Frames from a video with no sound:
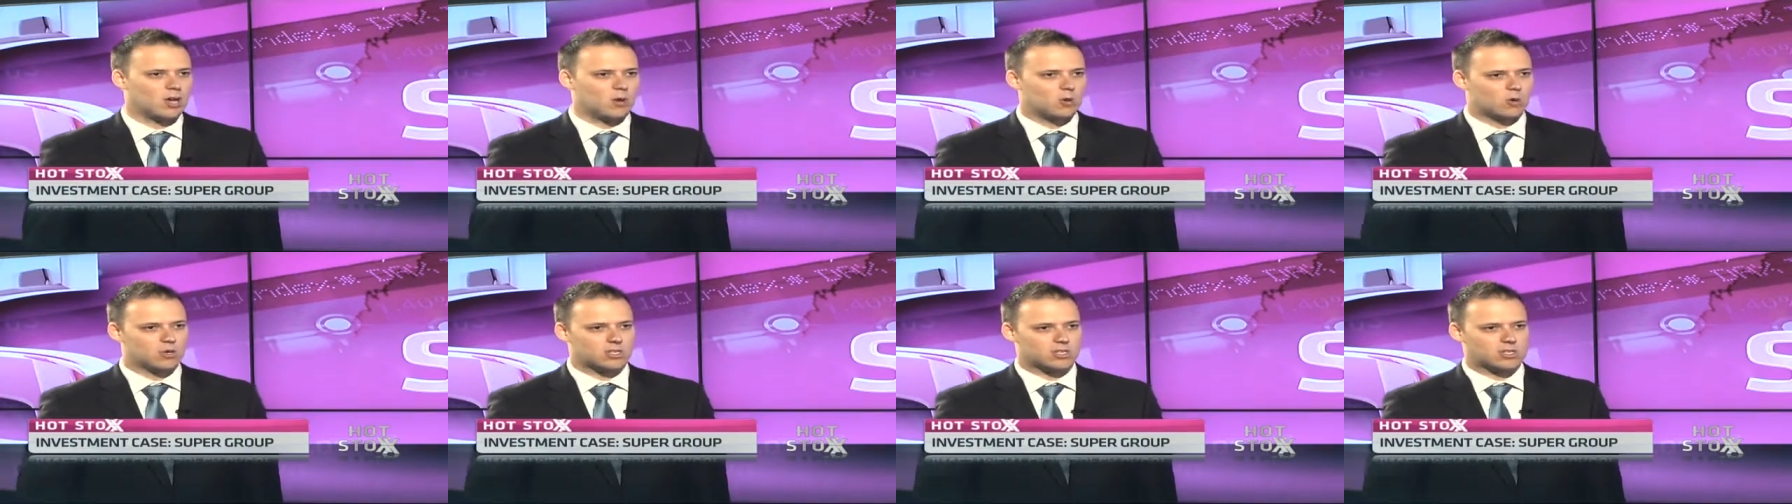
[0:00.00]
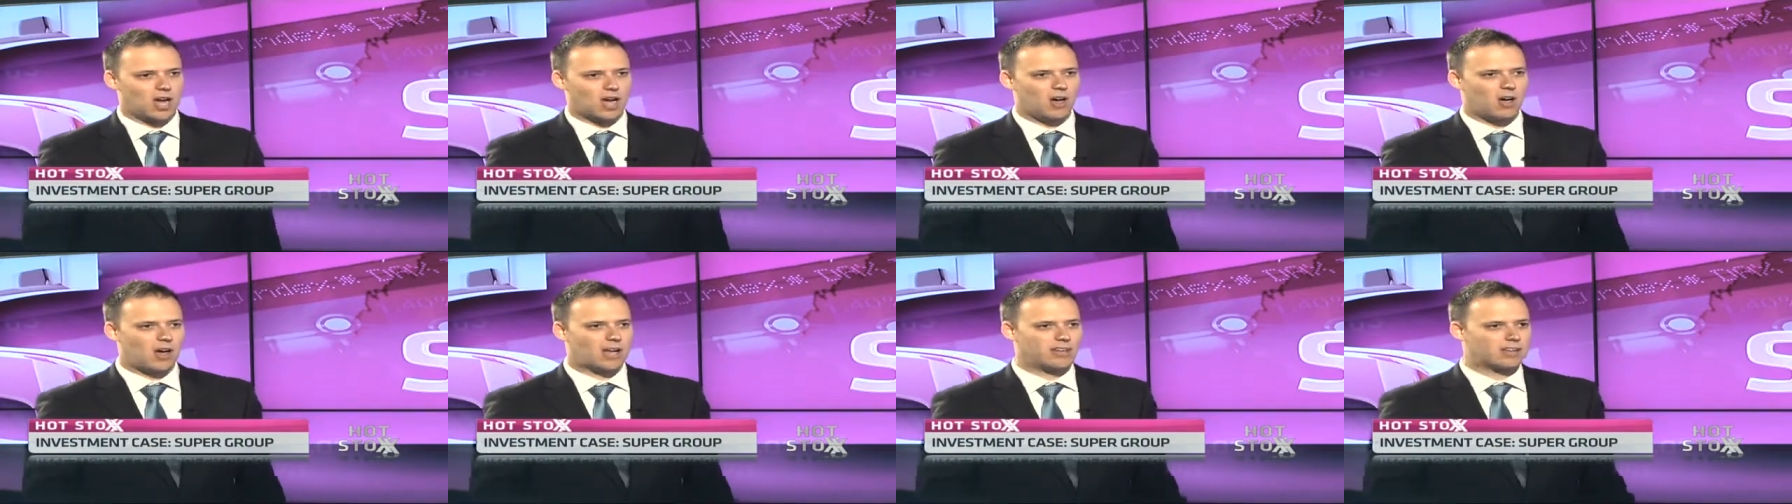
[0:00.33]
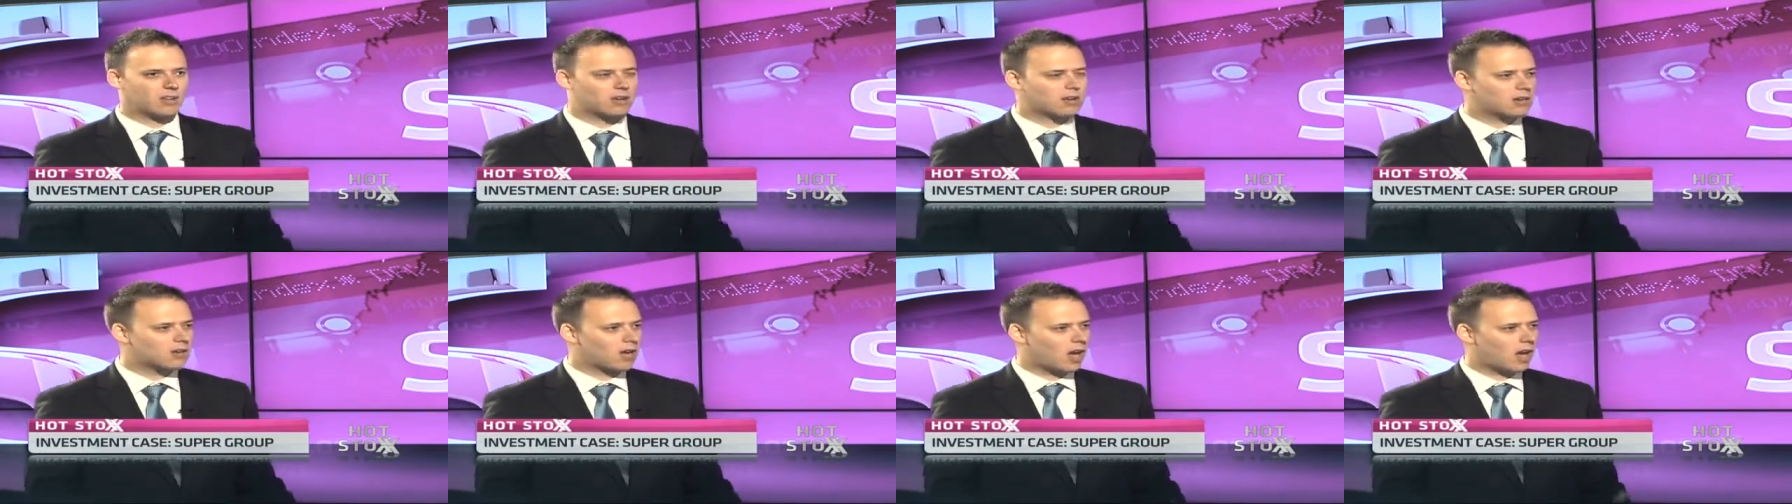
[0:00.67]
which now I
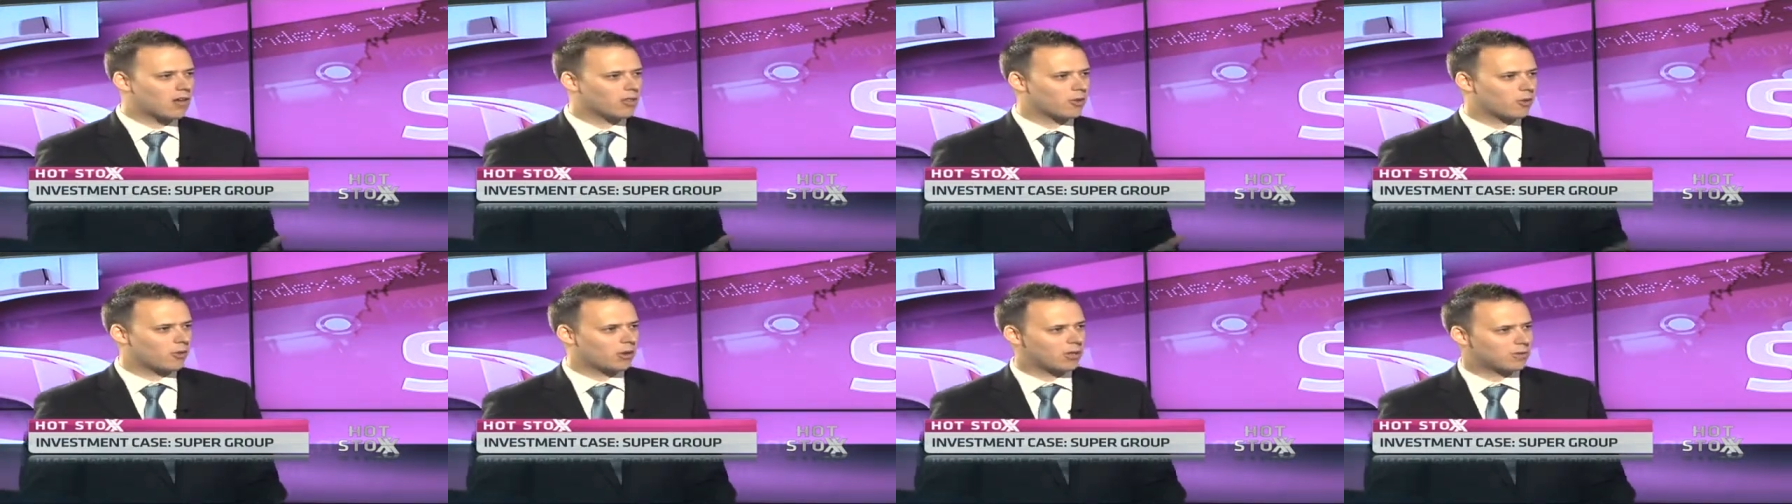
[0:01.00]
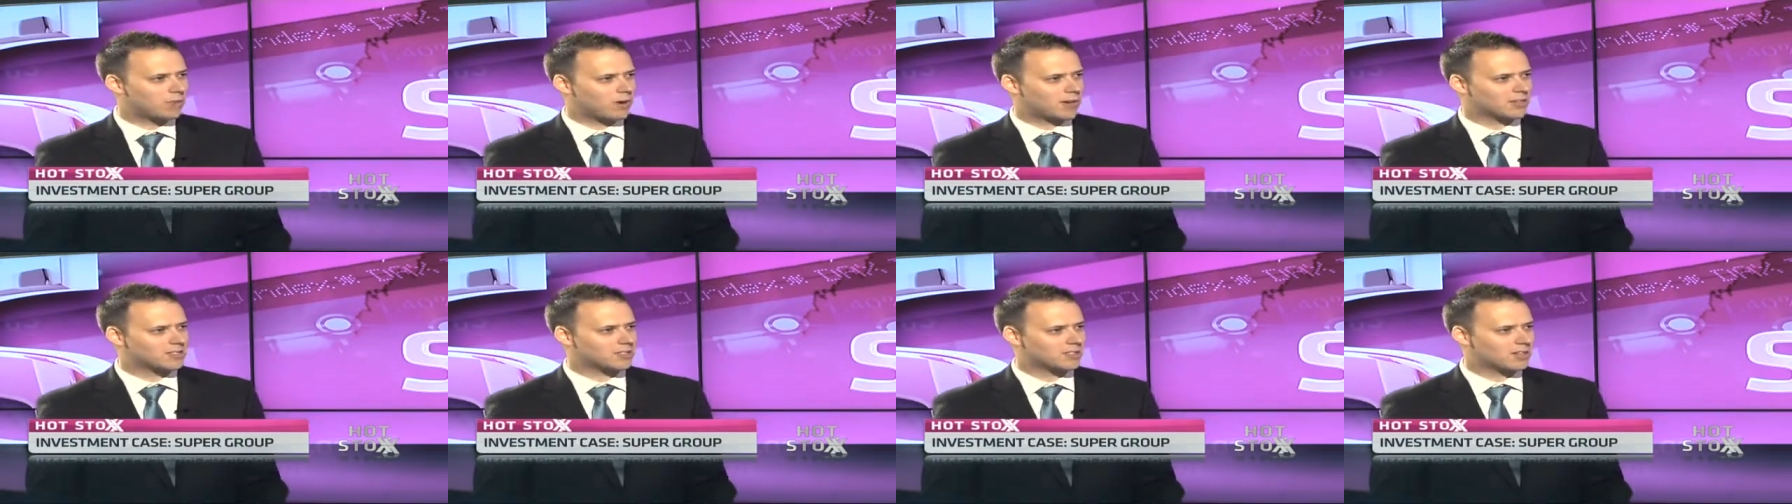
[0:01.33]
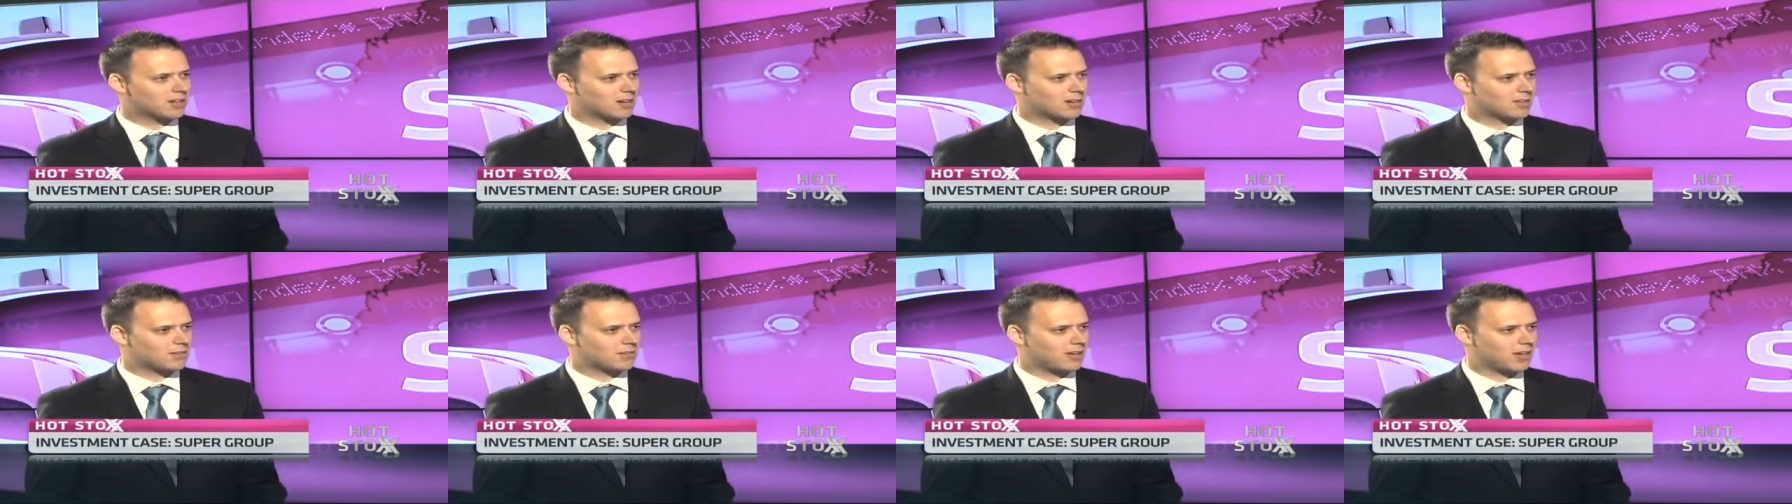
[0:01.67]
don't know how the oil price is
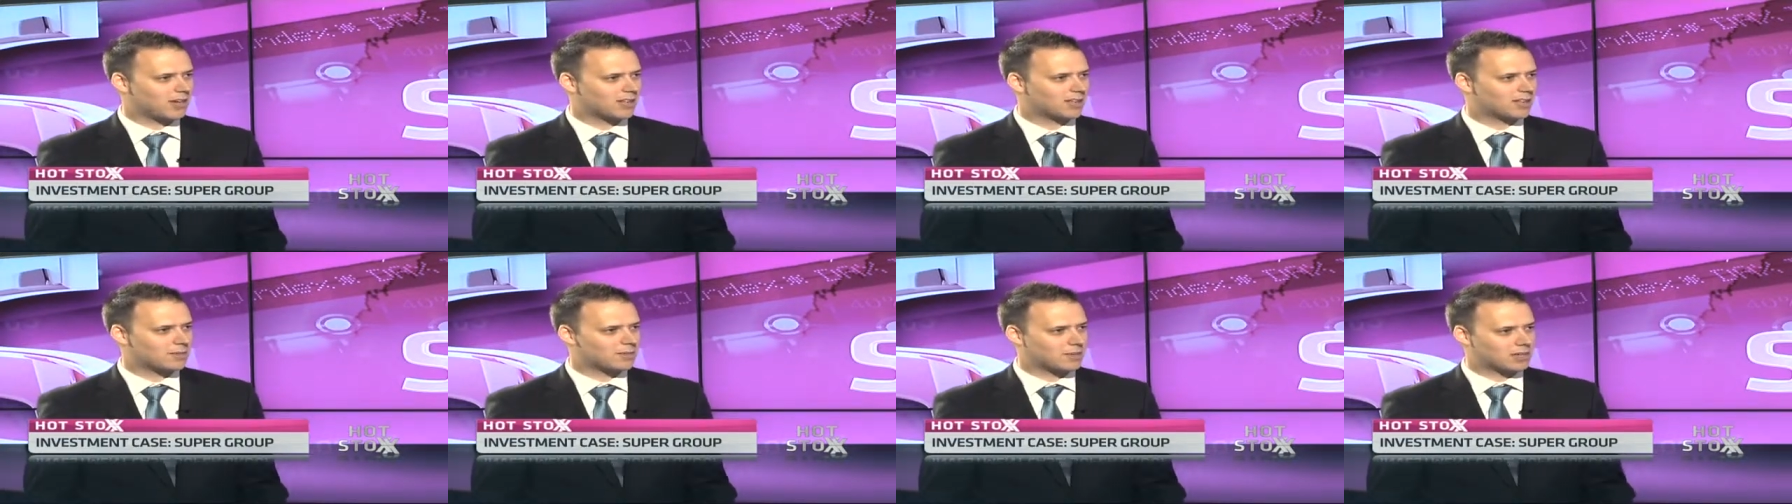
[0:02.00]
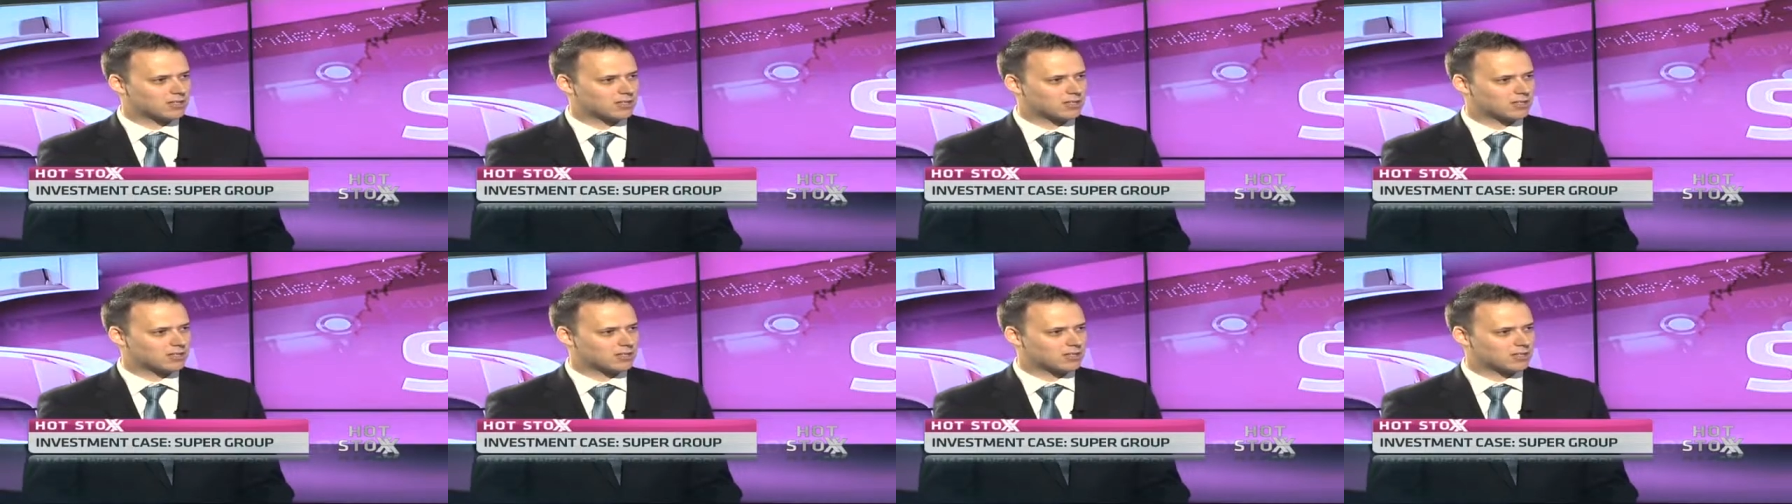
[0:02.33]
going to affect them,